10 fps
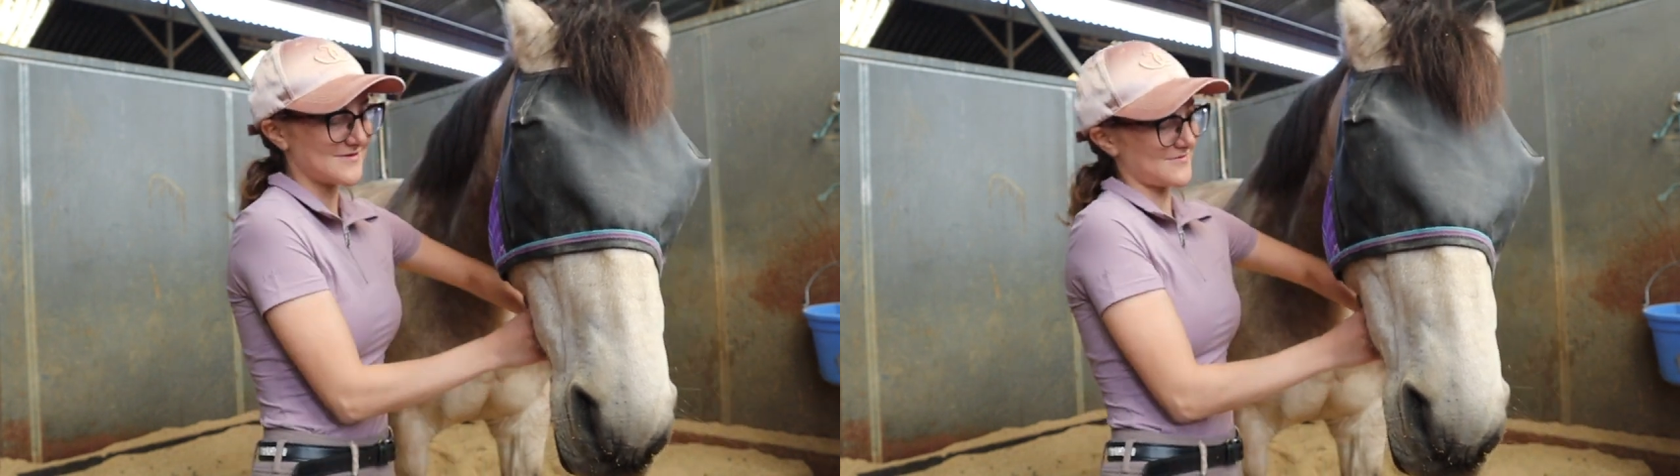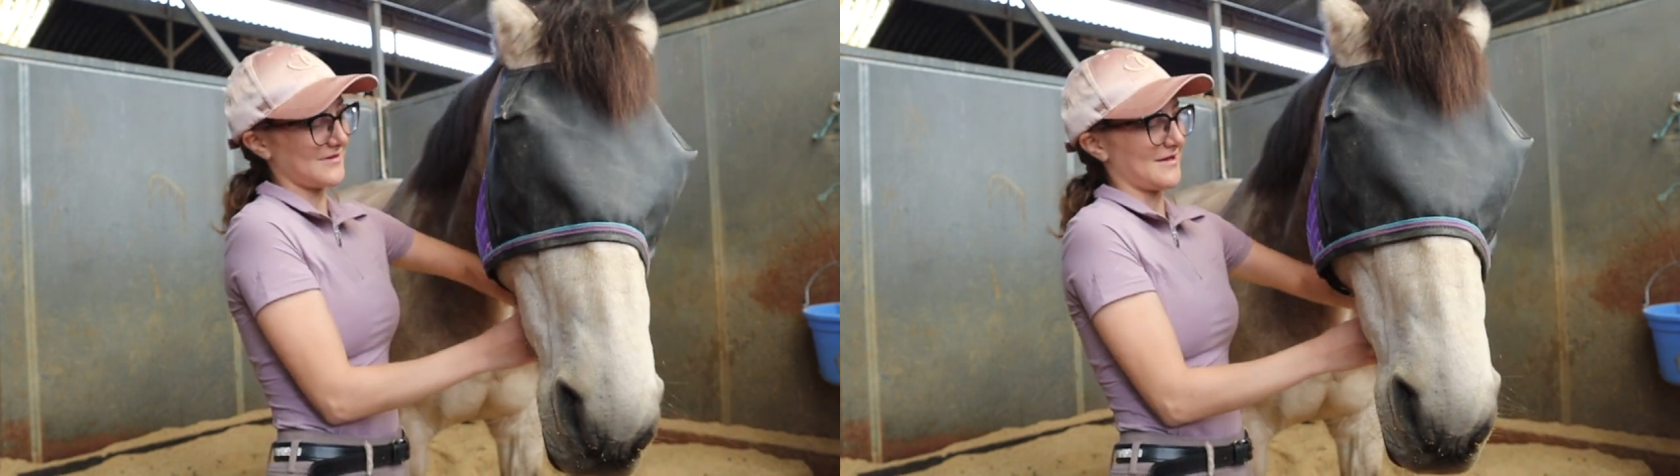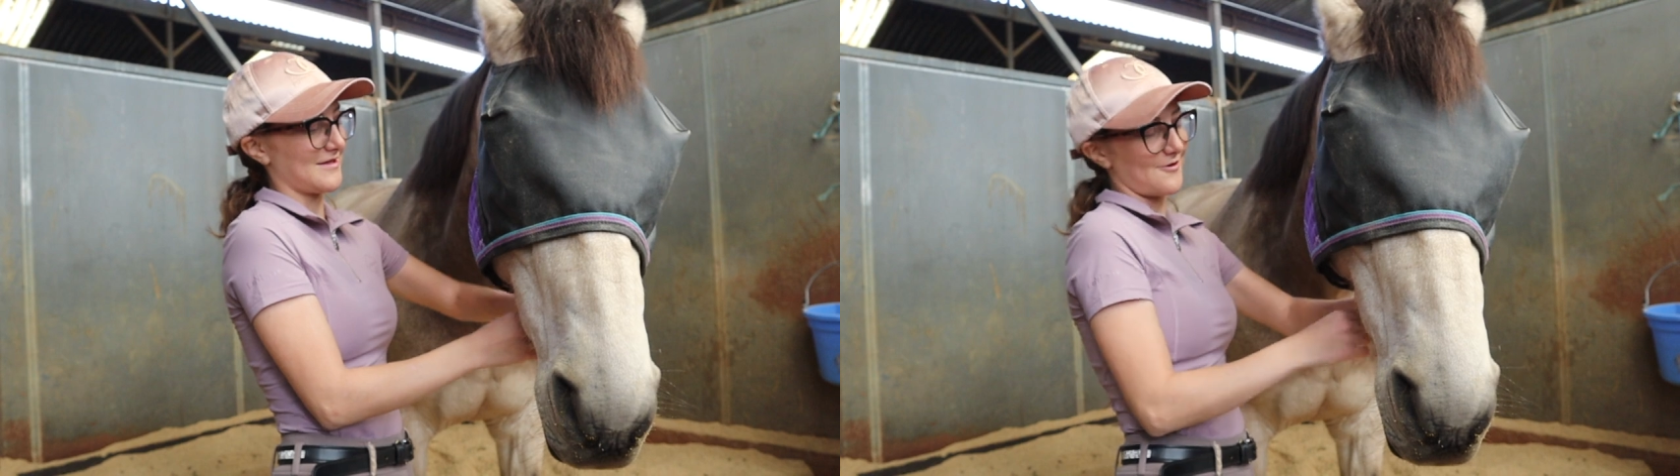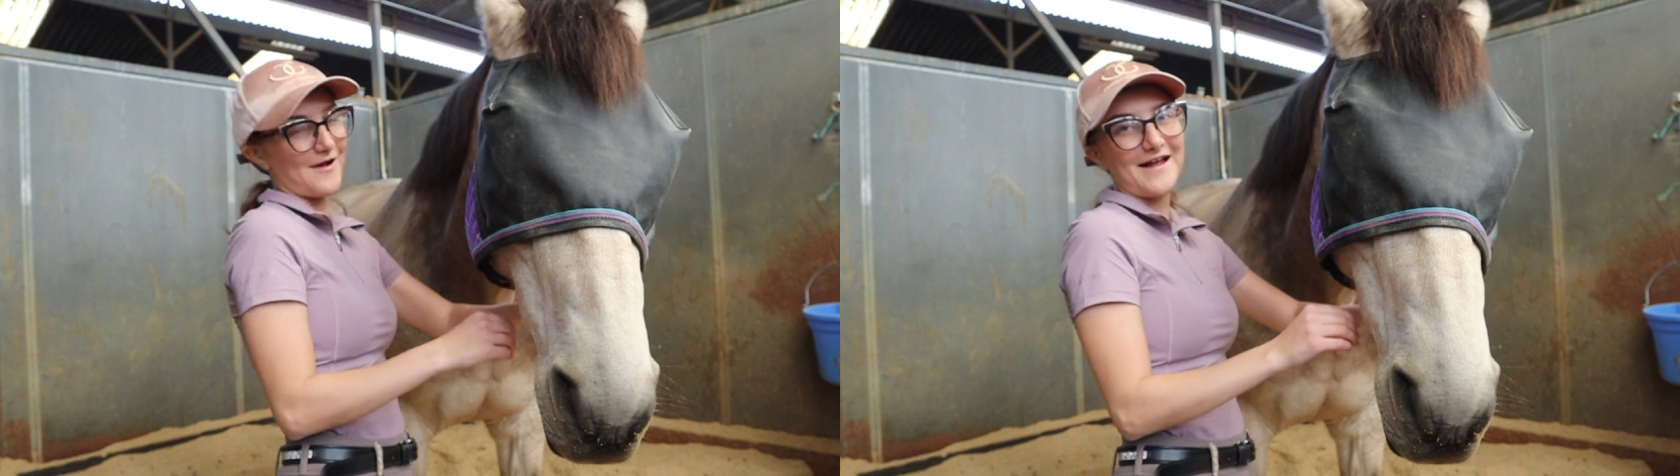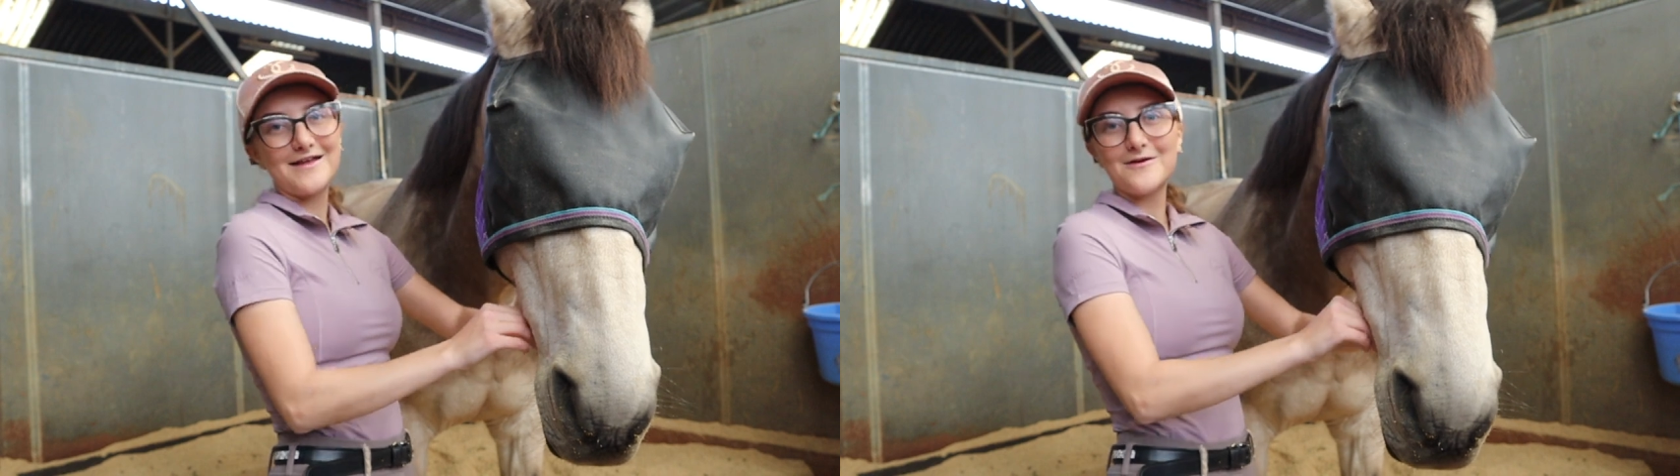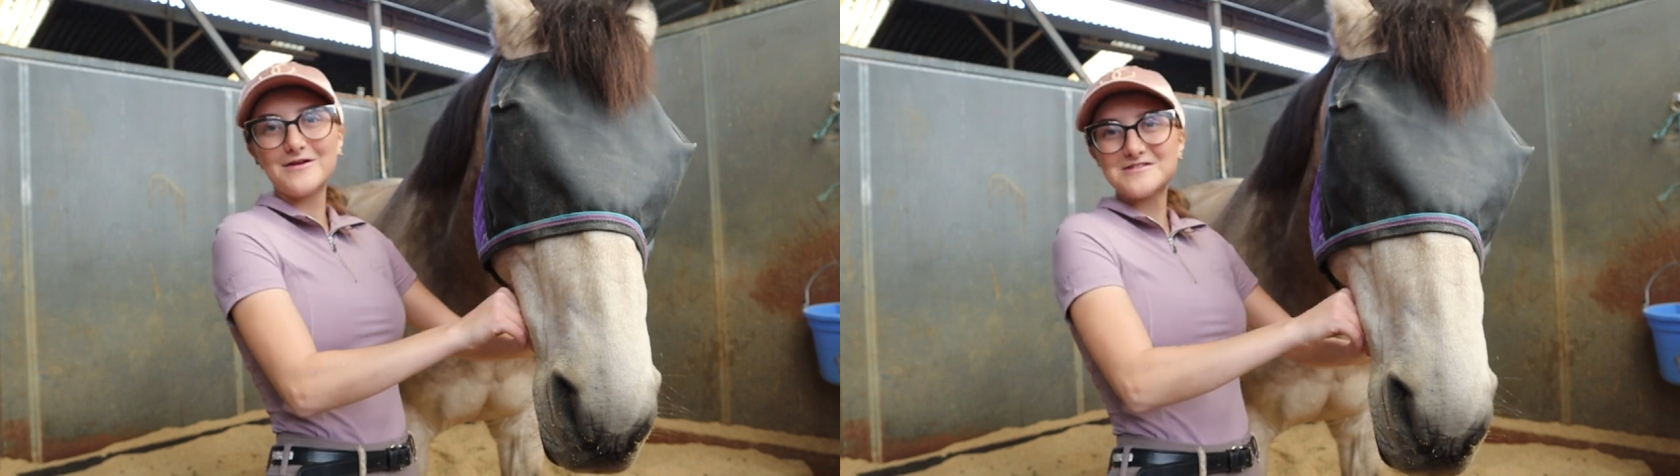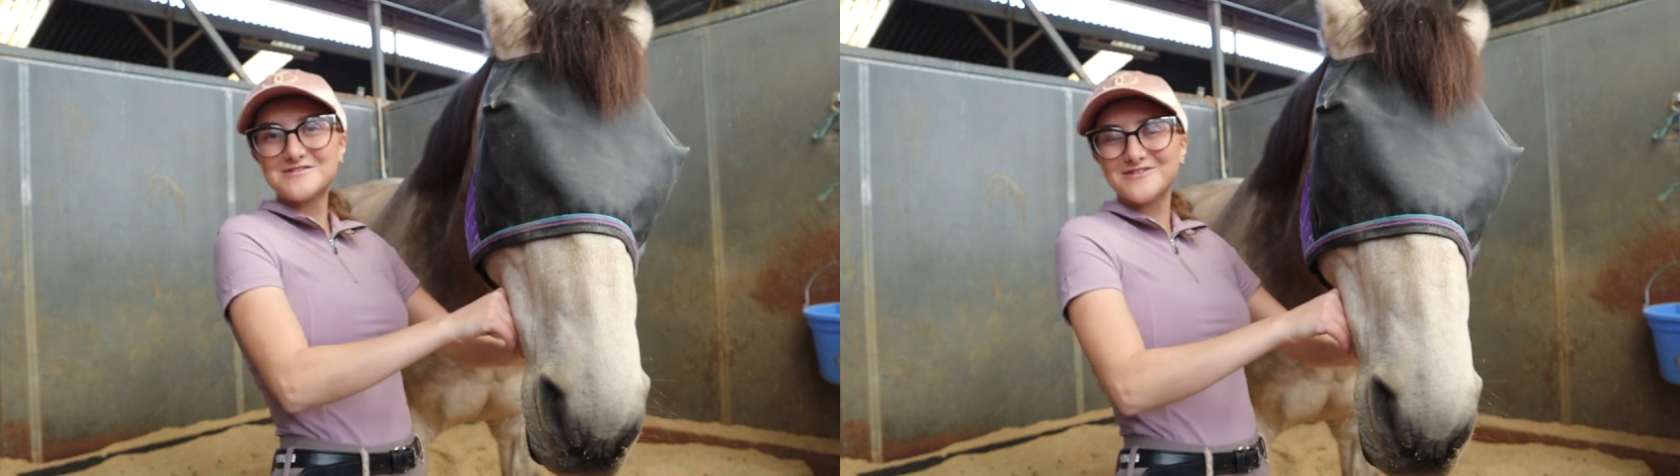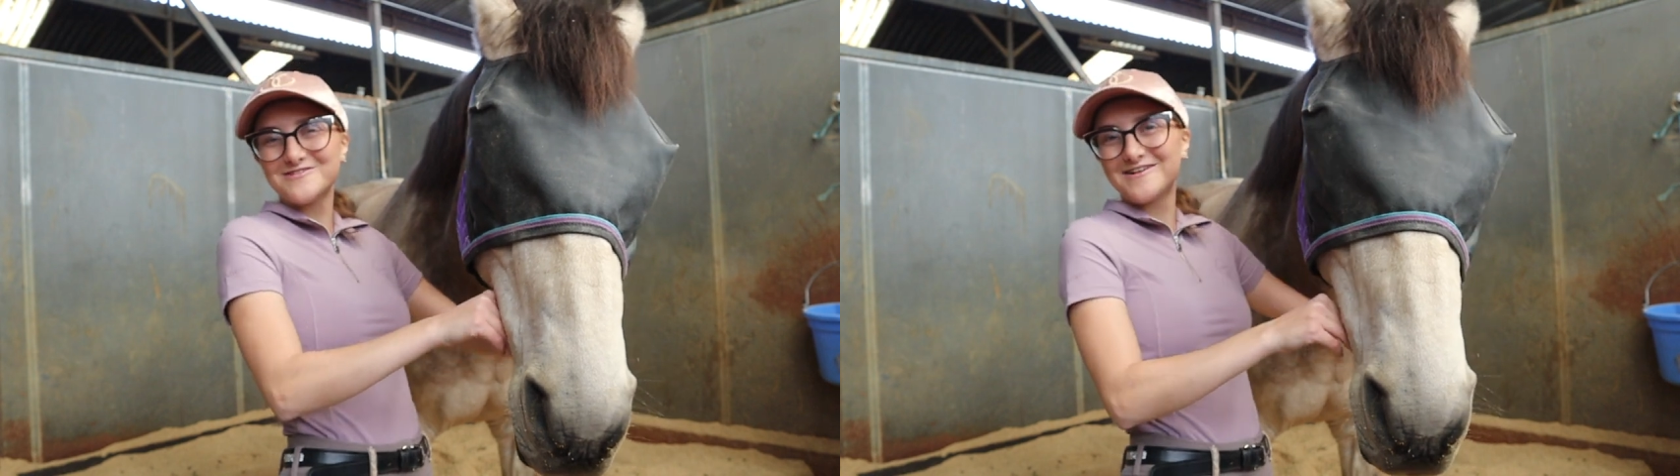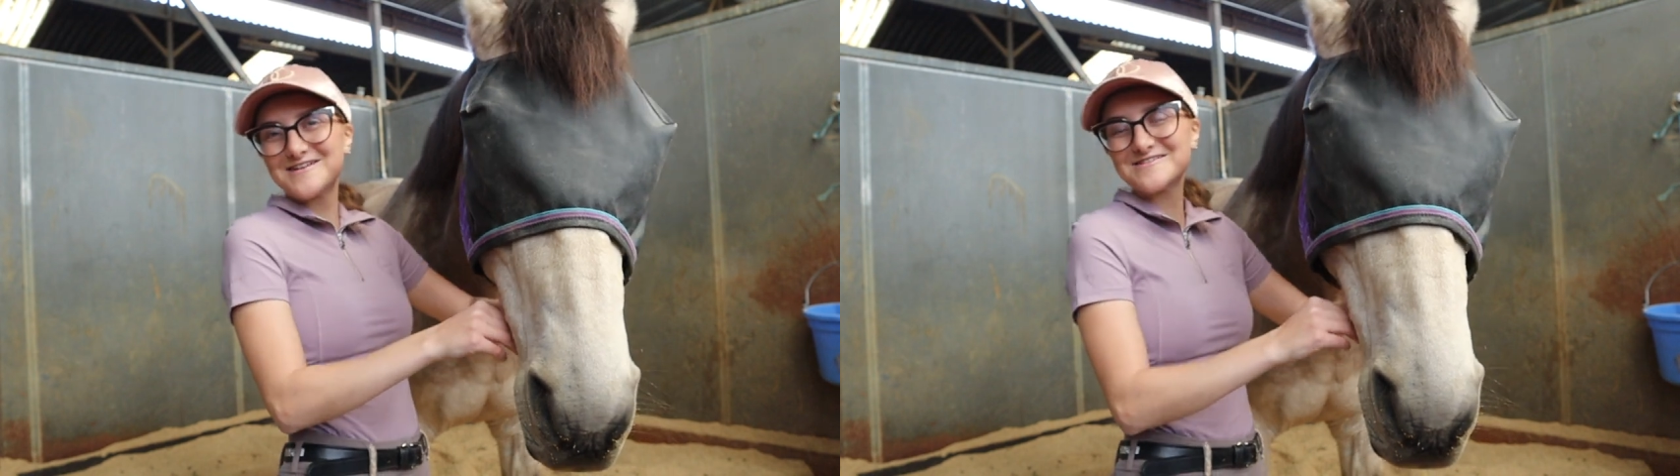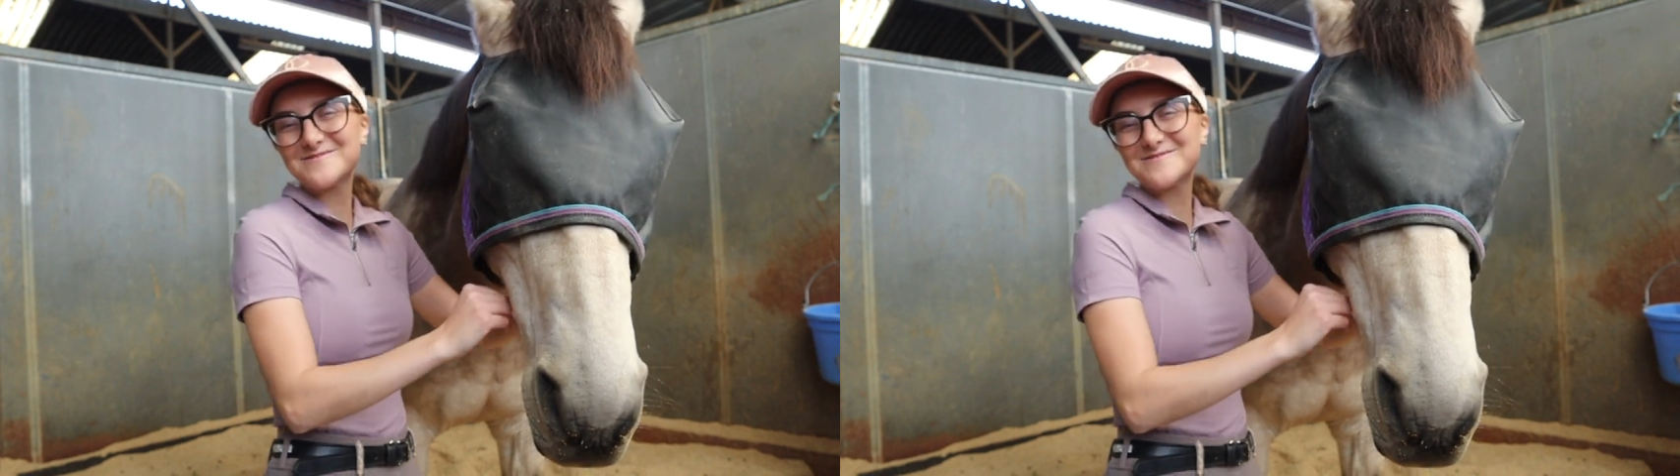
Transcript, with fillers: really cute. I can't wait to show you guys